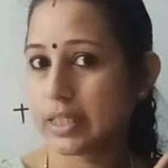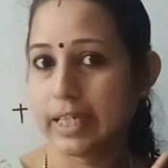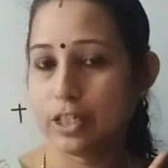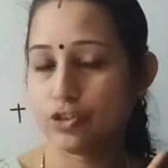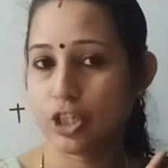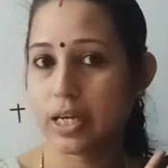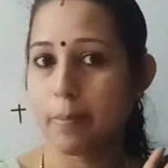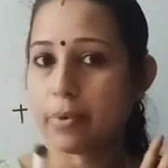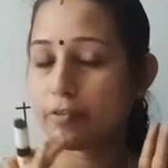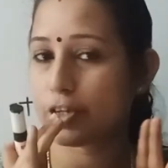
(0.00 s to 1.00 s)
3-digit
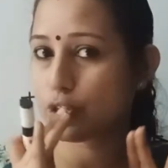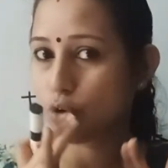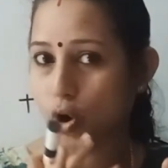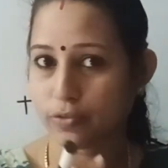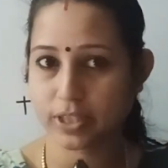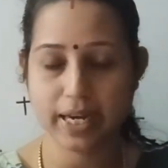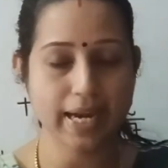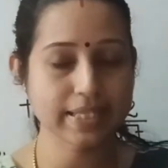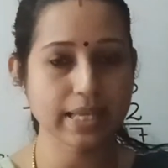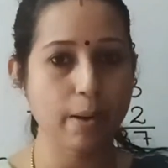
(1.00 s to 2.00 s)
number, we solved 3
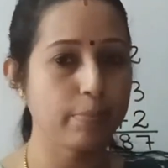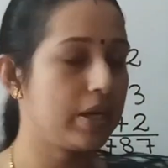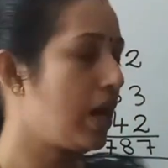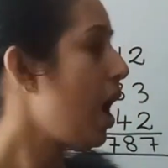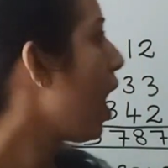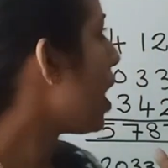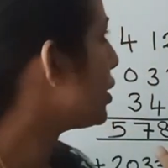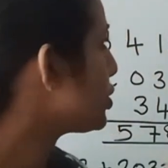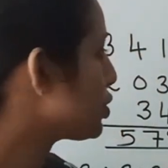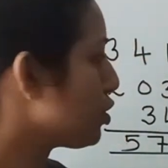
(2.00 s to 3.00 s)
example.
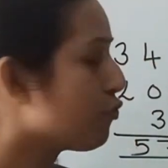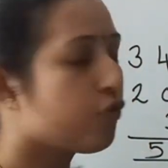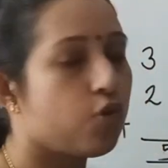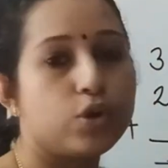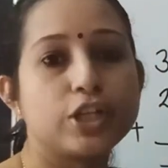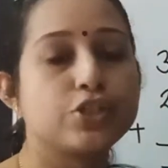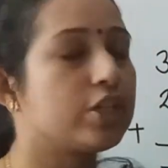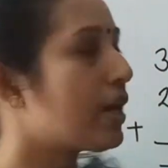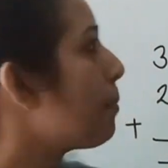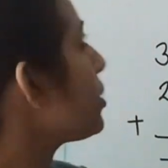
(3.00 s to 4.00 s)
Addition of
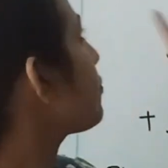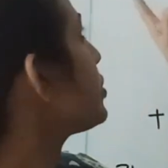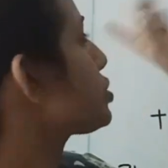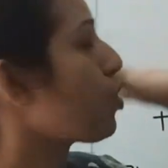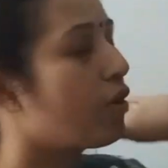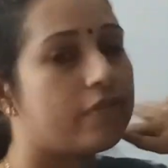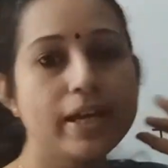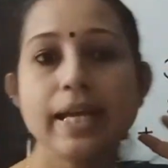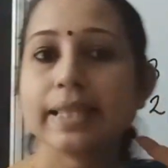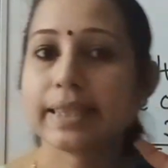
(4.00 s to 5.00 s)
4-digit number, we solved
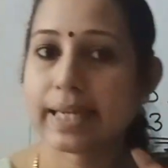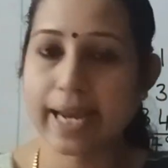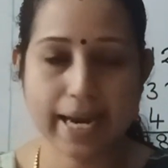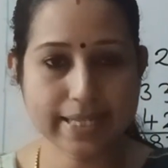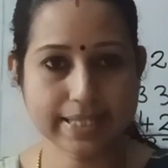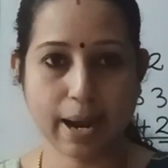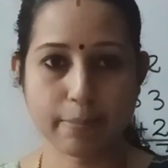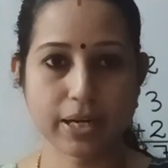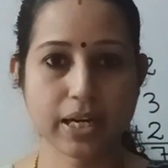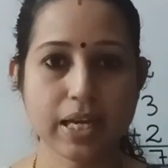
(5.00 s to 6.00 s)
3
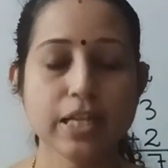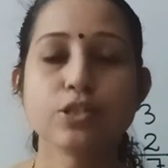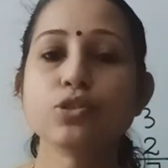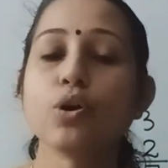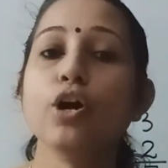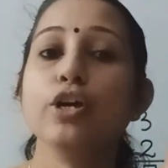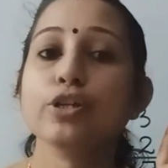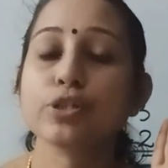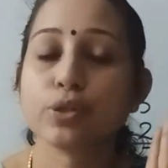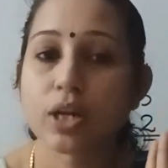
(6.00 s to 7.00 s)
example. So
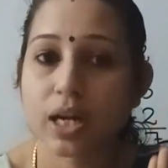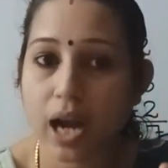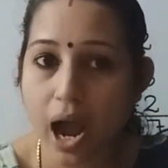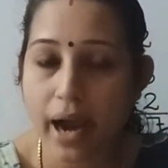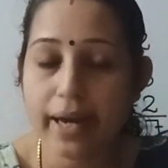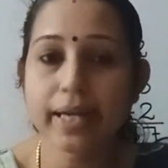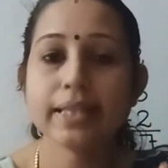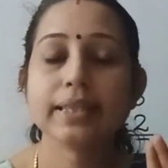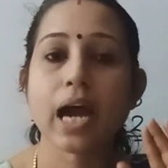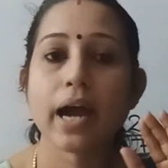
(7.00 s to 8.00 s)
you should
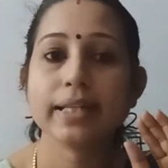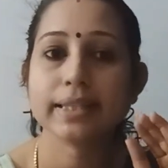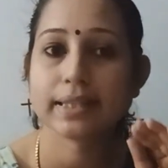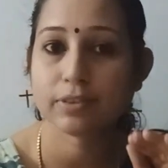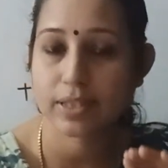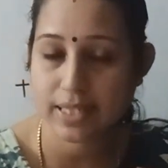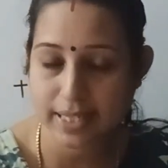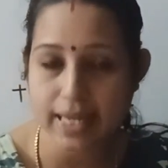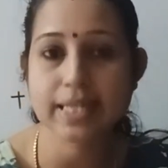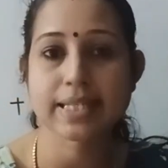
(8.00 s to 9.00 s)
write that
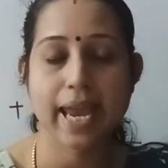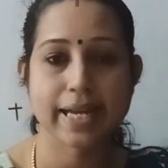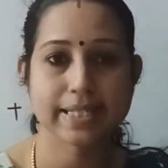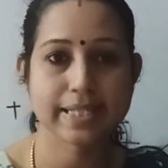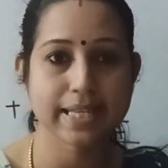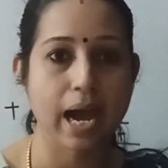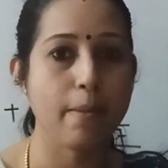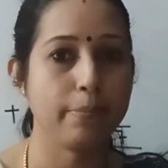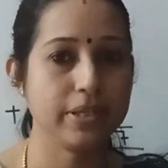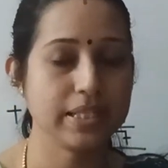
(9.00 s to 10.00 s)
6
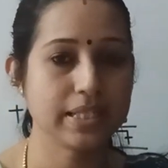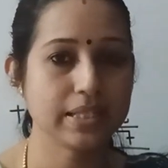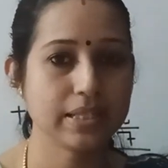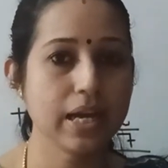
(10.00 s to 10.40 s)
examples.